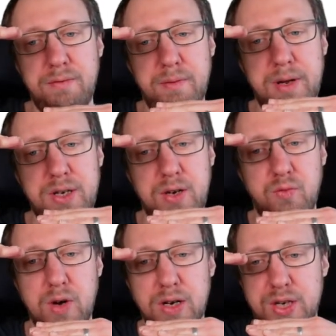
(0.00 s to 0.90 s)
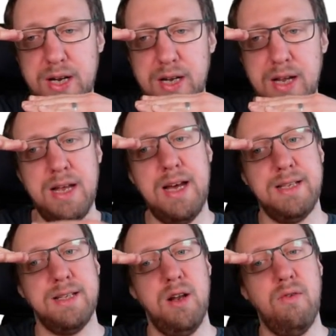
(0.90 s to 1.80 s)
information and one channel has
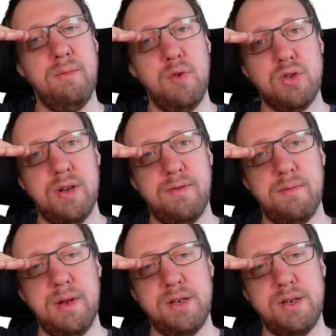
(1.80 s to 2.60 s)
a lower mutual information.